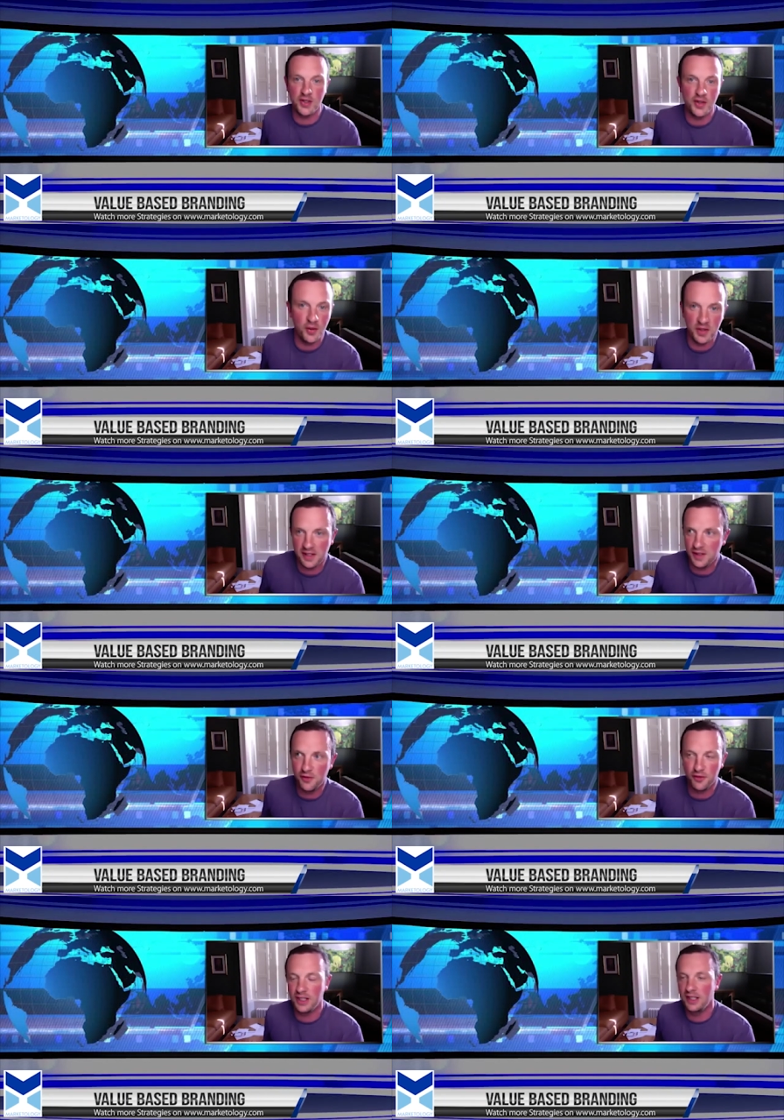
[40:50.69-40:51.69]
You don't need to do
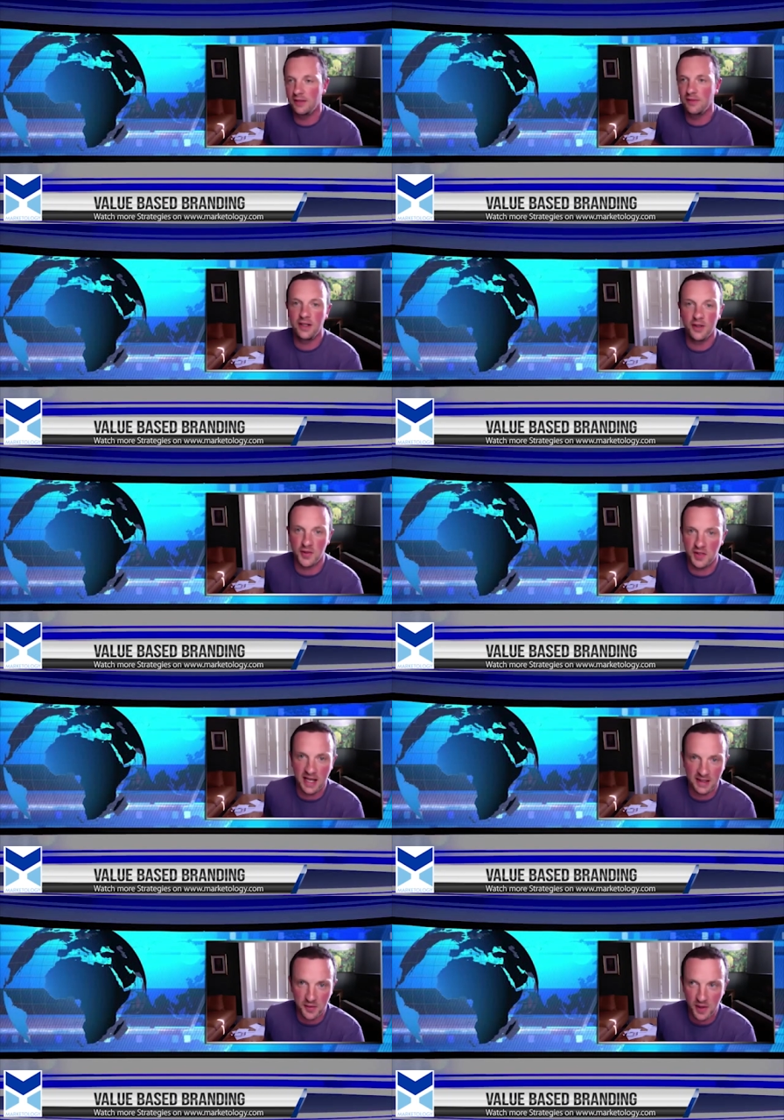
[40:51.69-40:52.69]
funny videos or
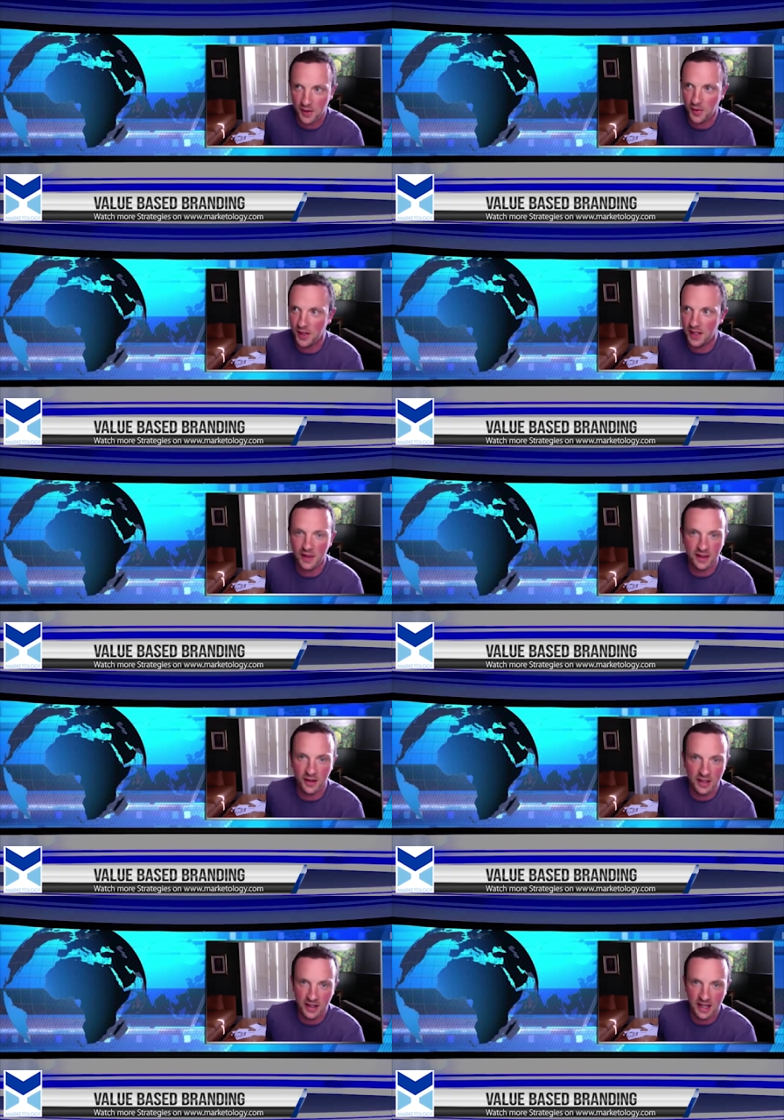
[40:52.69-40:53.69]
dance around or any
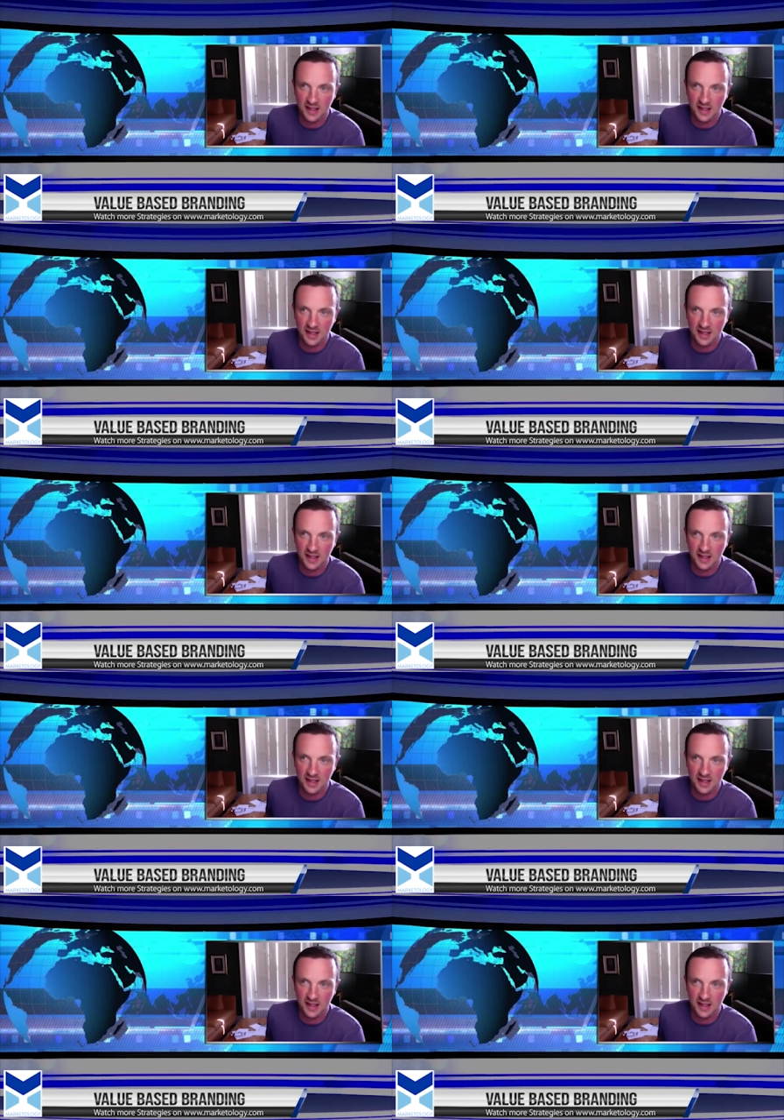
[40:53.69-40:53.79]
of that